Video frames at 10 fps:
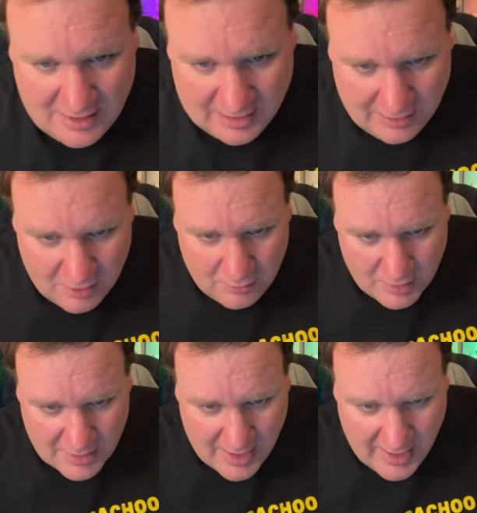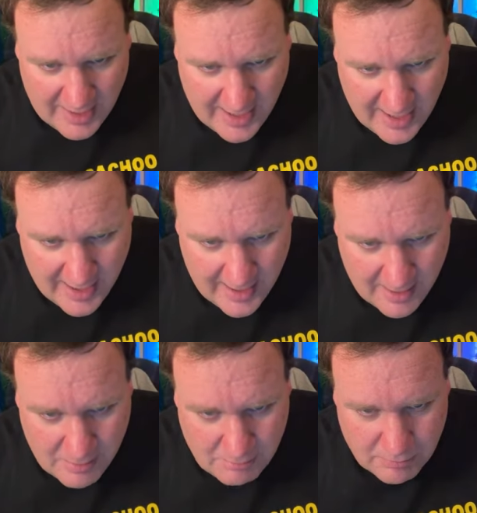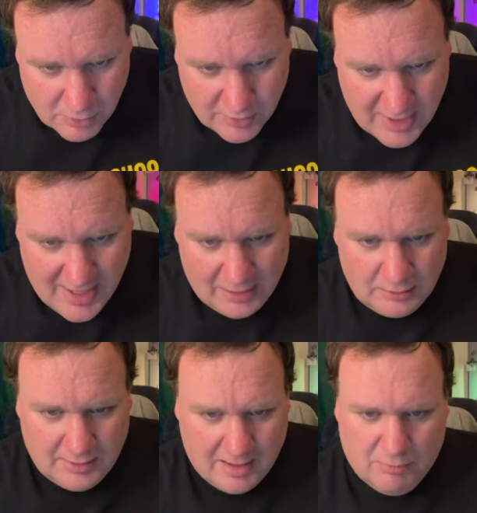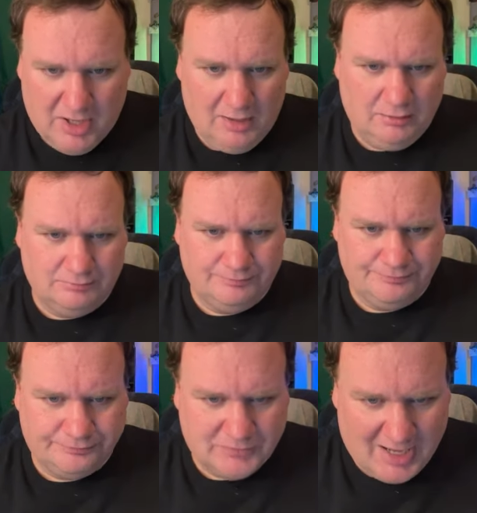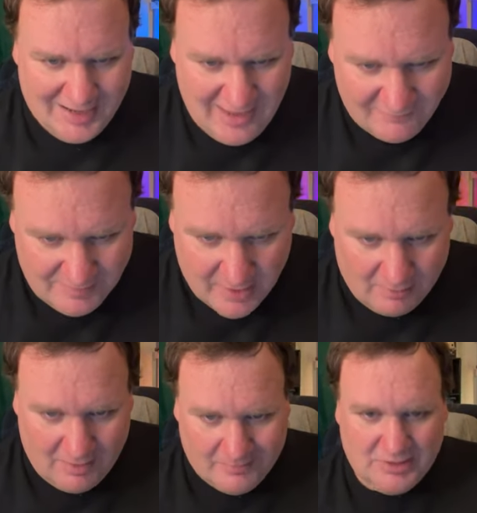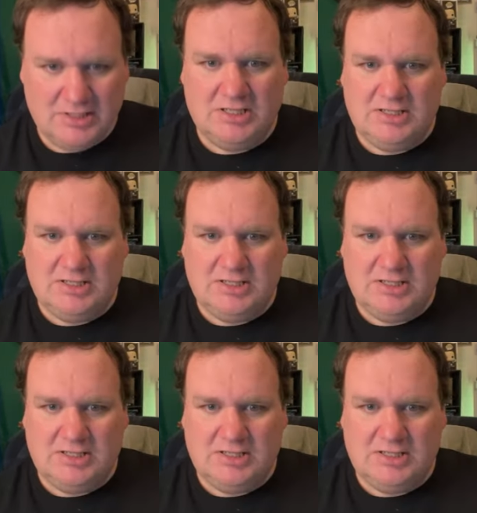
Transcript: hello, Ambrielle. Hi, Heavy Metal Mama.